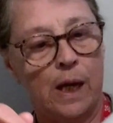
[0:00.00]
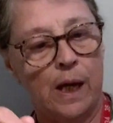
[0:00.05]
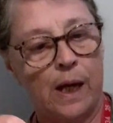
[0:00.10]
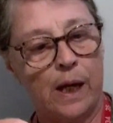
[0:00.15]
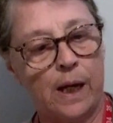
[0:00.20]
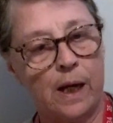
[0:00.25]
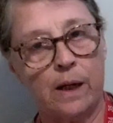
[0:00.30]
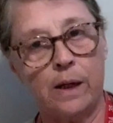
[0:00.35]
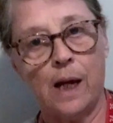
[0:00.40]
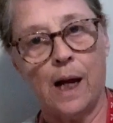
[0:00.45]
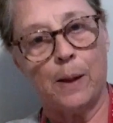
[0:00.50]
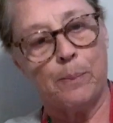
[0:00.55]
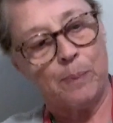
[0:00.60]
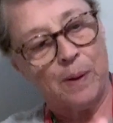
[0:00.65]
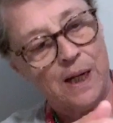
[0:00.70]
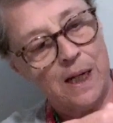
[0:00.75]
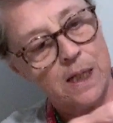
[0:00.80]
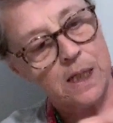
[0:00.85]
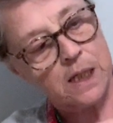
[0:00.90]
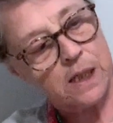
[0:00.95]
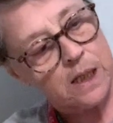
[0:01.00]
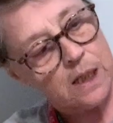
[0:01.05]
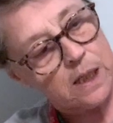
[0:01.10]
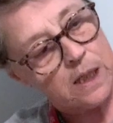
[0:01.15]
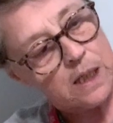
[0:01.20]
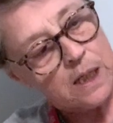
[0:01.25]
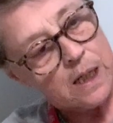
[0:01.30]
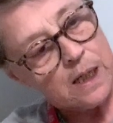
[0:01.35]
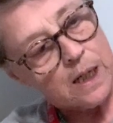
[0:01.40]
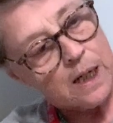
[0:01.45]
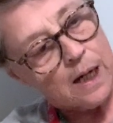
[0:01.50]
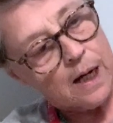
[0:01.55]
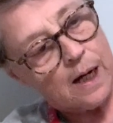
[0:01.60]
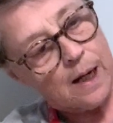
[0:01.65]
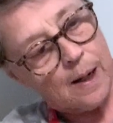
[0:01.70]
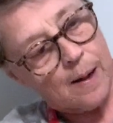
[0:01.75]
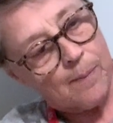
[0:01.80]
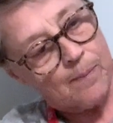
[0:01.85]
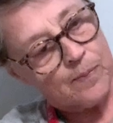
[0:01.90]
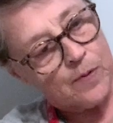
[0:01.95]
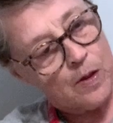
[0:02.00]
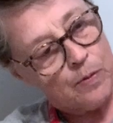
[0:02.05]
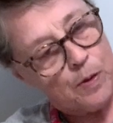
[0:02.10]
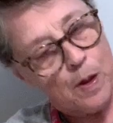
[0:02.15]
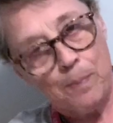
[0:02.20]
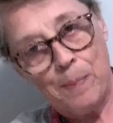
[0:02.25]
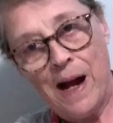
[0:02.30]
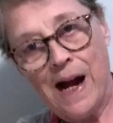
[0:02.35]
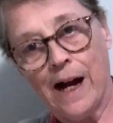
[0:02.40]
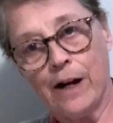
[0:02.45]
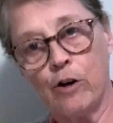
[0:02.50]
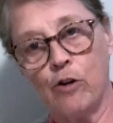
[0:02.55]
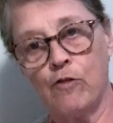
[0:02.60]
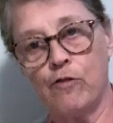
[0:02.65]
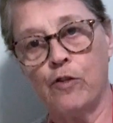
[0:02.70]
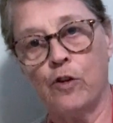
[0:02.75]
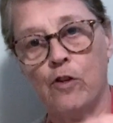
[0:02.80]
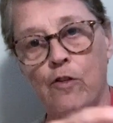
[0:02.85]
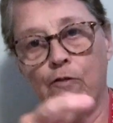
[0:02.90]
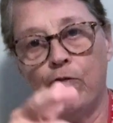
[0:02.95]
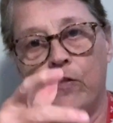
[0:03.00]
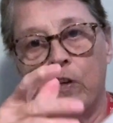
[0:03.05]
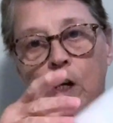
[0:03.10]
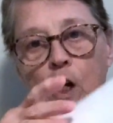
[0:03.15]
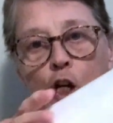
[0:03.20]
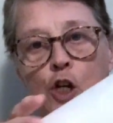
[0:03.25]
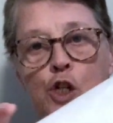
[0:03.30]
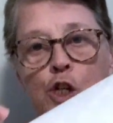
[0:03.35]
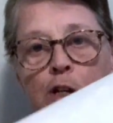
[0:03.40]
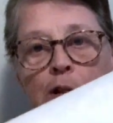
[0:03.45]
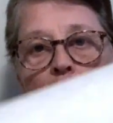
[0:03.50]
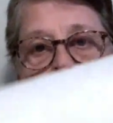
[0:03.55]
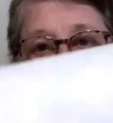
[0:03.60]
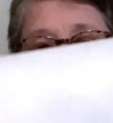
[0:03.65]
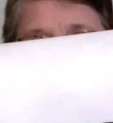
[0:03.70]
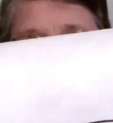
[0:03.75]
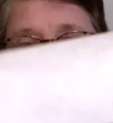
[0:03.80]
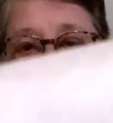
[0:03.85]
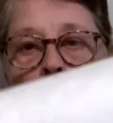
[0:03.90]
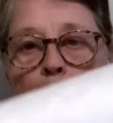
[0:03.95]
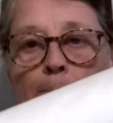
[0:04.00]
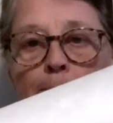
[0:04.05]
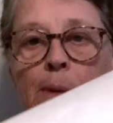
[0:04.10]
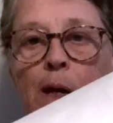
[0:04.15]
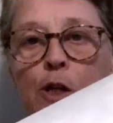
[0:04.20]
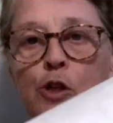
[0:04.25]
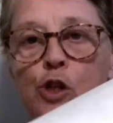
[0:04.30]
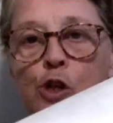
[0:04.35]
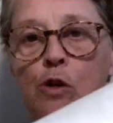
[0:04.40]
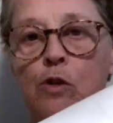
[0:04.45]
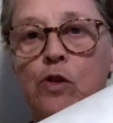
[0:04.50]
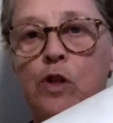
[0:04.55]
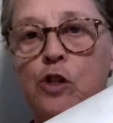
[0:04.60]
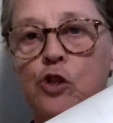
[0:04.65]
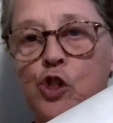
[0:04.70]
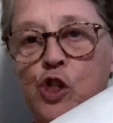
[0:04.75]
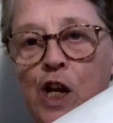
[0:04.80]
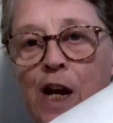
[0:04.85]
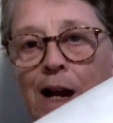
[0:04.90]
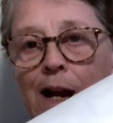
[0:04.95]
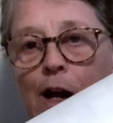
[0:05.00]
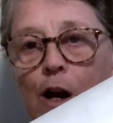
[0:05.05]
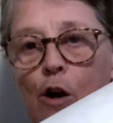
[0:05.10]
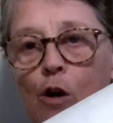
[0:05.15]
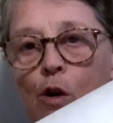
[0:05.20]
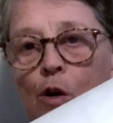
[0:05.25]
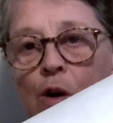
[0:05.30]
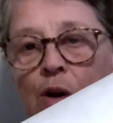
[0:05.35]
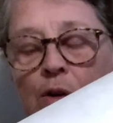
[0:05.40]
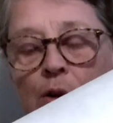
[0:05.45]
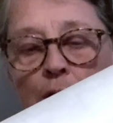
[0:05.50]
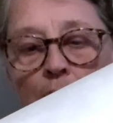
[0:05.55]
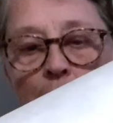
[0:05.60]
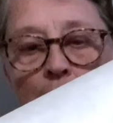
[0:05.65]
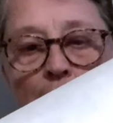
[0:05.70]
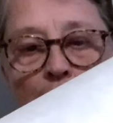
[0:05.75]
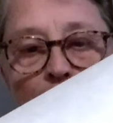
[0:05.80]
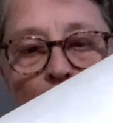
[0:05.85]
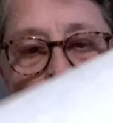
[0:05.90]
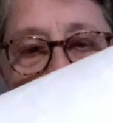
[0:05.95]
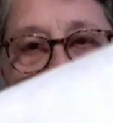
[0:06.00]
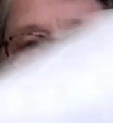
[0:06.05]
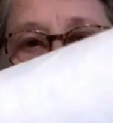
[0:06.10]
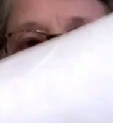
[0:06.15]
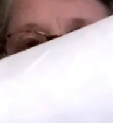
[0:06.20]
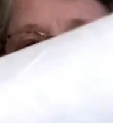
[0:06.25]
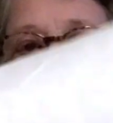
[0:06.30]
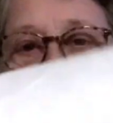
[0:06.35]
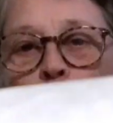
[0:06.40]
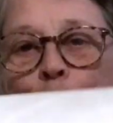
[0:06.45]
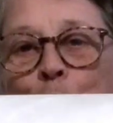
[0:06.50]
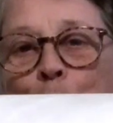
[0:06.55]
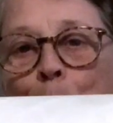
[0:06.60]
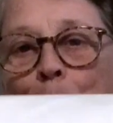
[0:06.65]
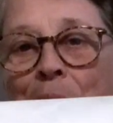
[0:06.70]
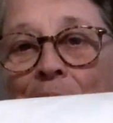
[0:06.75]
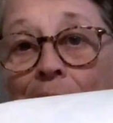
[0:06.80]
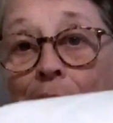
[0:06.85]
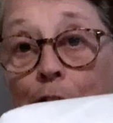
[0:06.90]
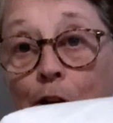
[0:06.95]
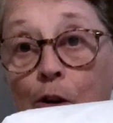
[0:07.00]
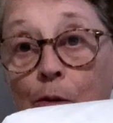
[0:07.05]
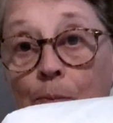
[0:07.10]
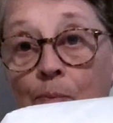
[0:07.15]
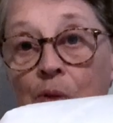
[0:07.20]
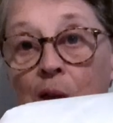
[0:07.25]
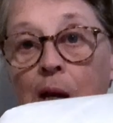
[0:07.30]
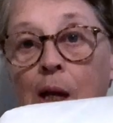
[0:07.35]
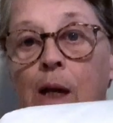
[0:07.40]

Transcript: And I pasted the pattern for the fish and then measured the chair, and that enlarged the pattern.